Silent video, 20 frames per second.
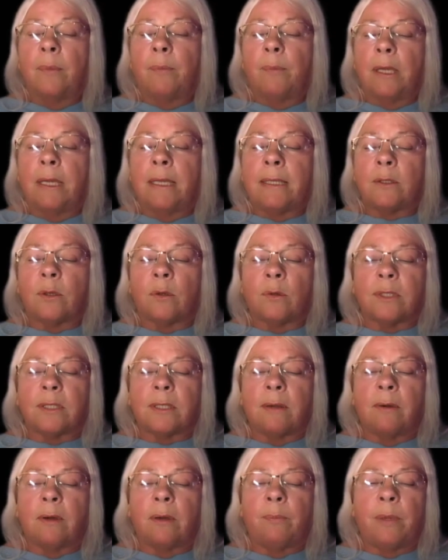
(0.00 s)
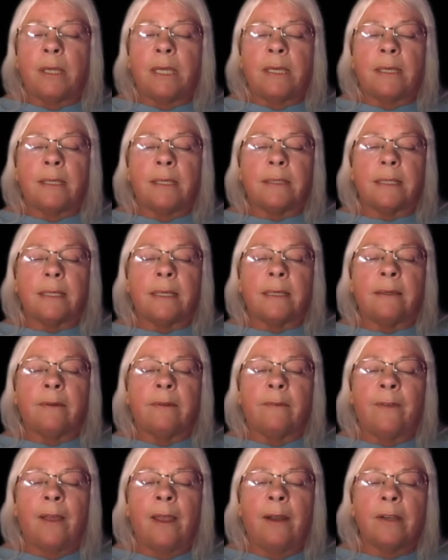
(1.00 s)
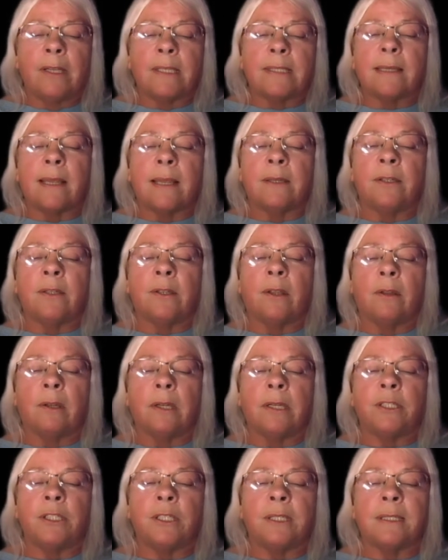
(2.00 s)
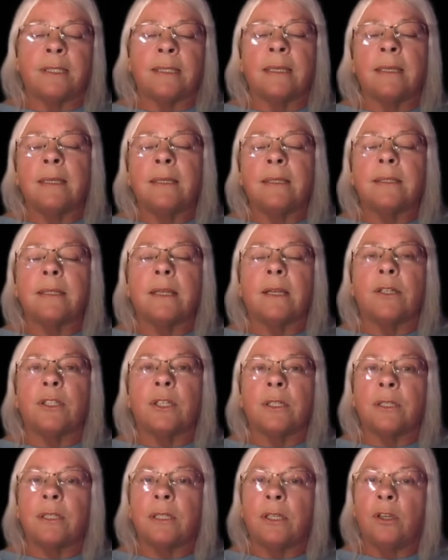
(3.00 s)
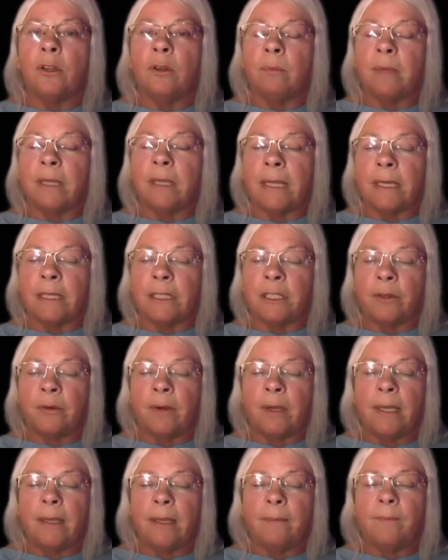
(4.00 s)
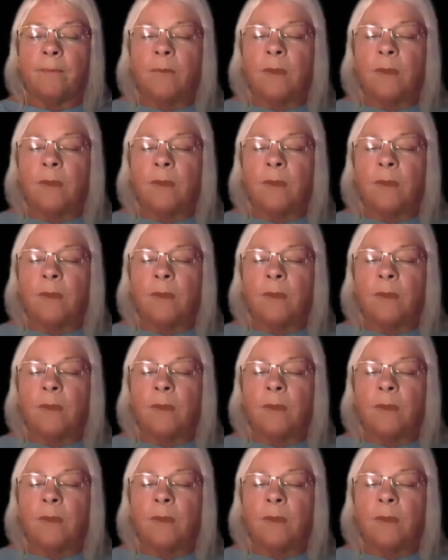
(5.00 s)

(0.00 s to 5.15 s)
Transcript: It's also appeared in various anthologies such as Humenagerie,